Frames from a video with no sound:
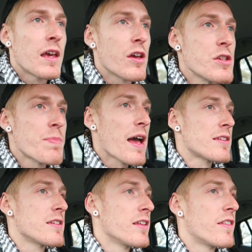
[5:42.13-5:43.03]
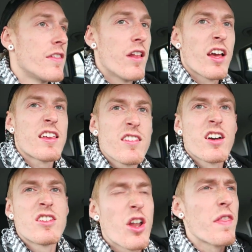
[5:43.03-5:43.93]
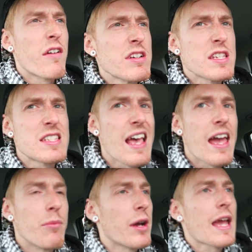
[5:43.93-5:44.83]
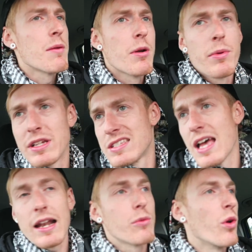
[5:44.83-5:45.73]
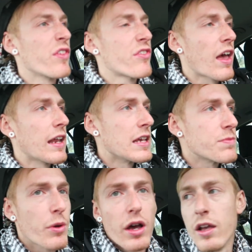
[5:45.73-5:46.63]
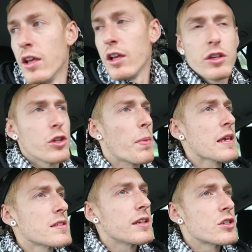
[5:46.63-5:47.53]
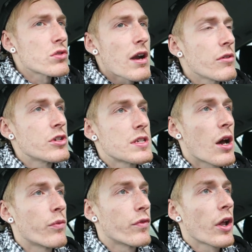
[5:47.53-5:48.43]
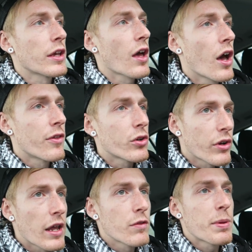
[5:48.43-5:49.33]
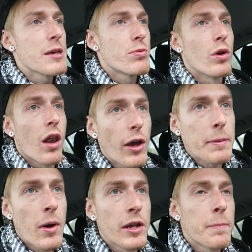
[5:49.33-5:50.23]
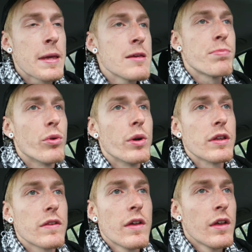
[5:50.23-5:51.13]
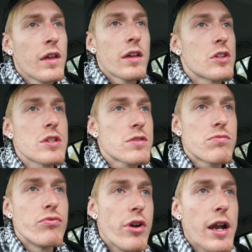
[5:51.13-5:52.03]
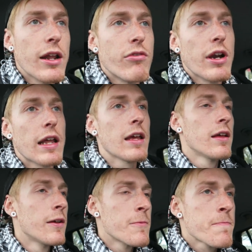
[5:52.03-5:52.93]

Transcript: it goes back to, like, I don't know, there is a saying, but I can't remember exactly what the saying is, but you basically surround yourself with like other creative people, like-minded people, and just really, really